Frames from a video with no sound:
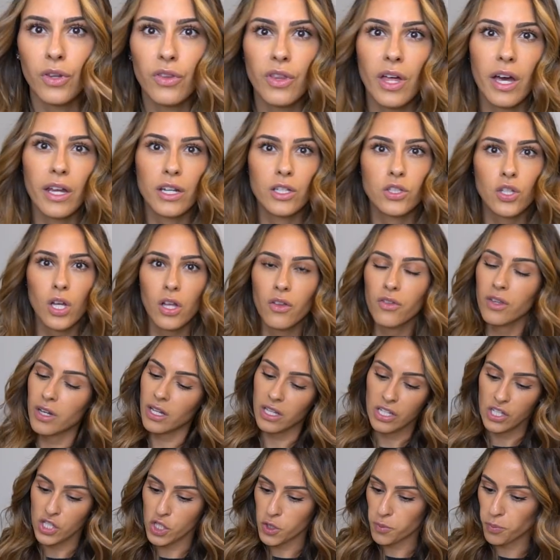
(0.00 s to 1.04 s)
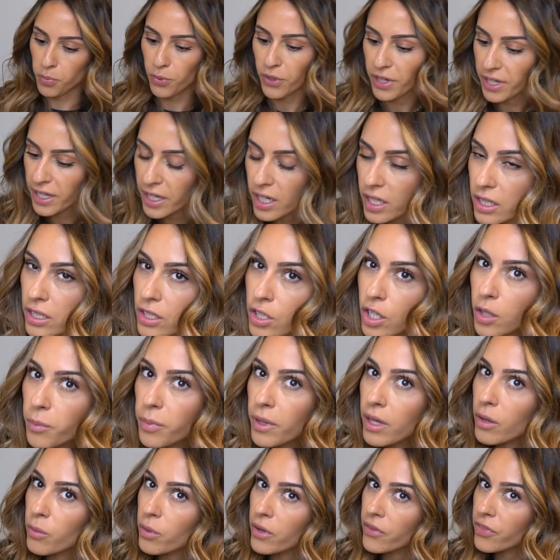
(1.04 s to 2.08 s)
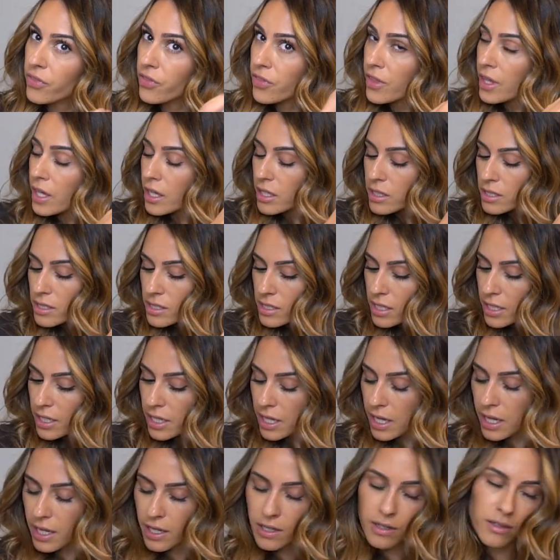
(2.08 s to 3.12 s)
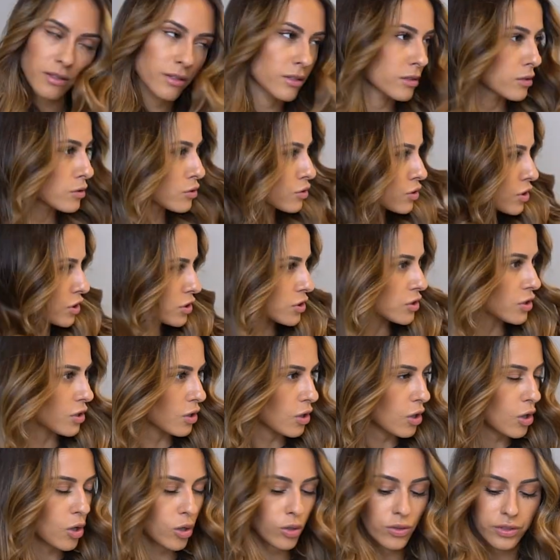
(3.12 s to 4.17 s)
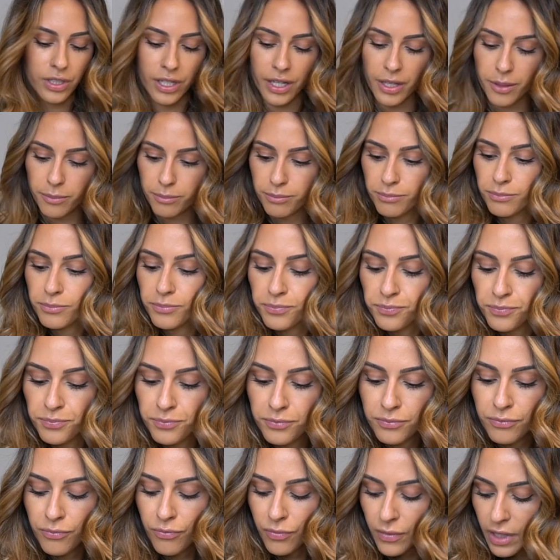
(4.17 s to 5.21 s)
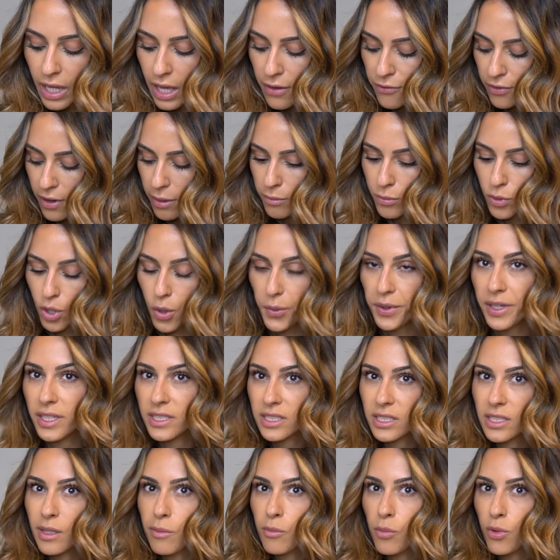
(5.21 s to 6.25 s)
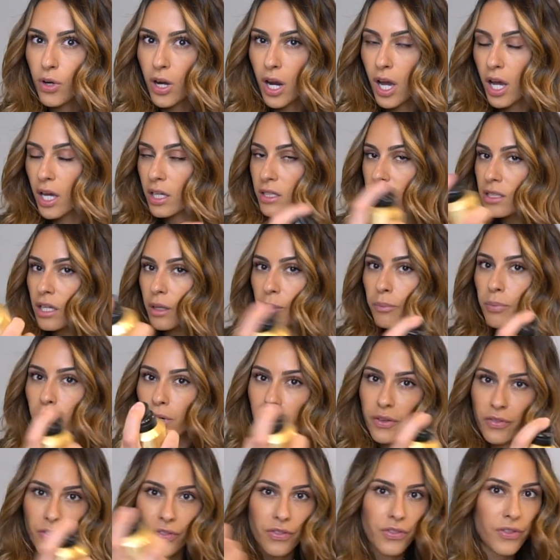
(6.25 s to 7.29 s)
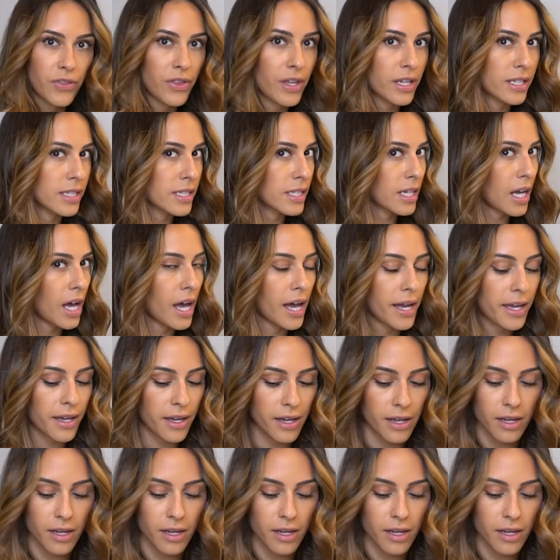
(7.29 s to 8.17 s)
And that is all. And then I'll spray it a little bit with this again, just to hold it. If I'm going somewhere else, I'll put this guy